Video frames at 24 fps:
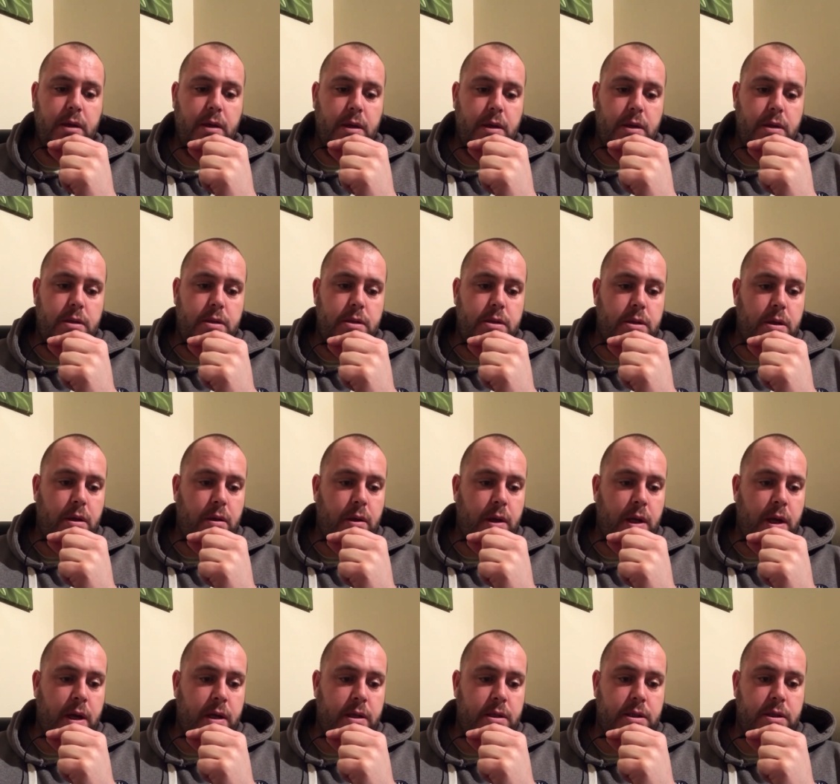So
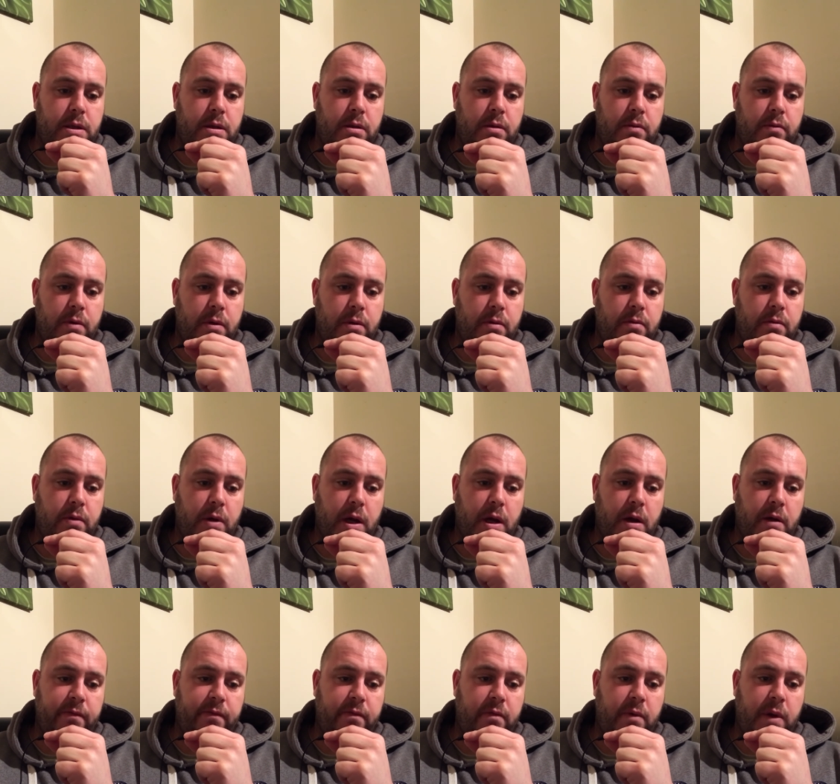the
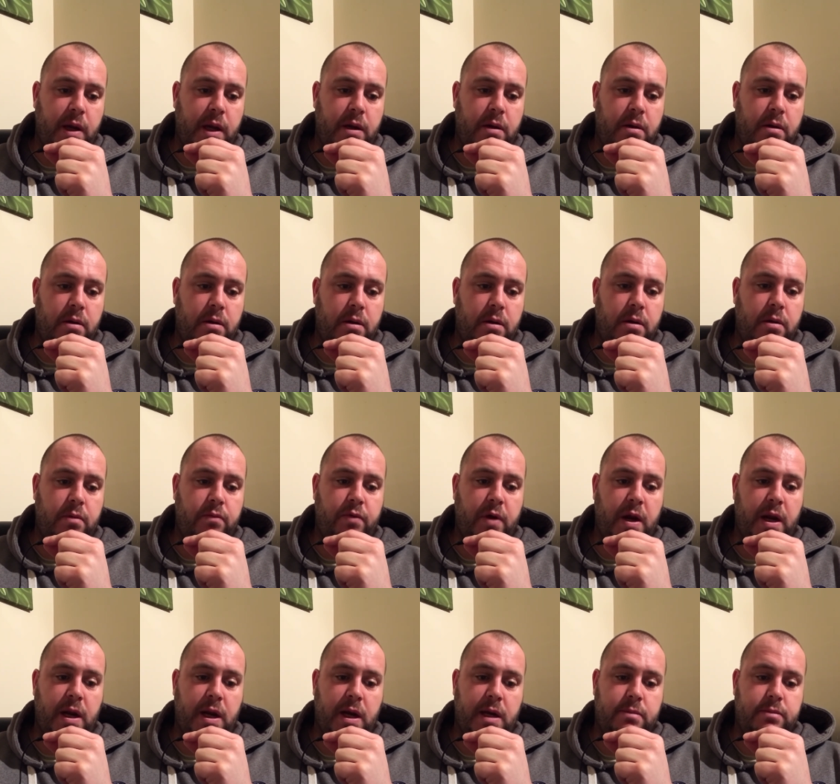recovery and
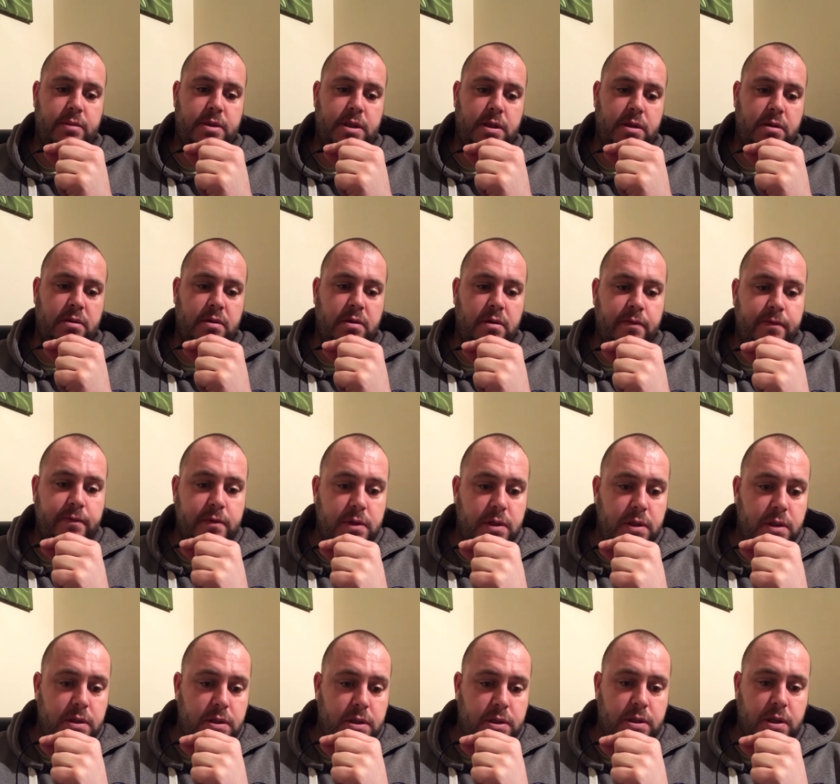relapse, I've
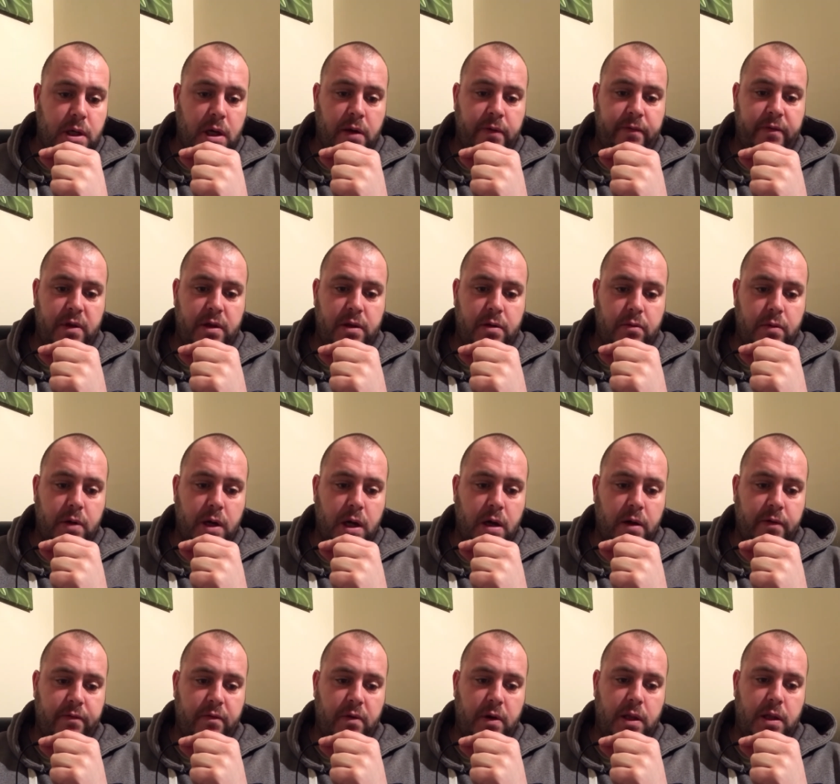just covered the
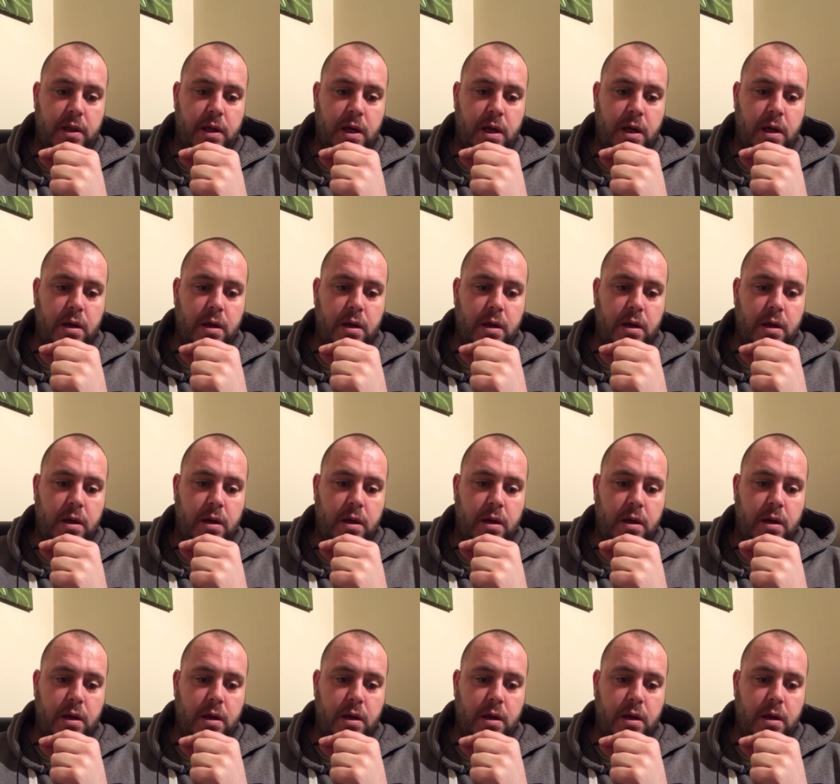recovery there.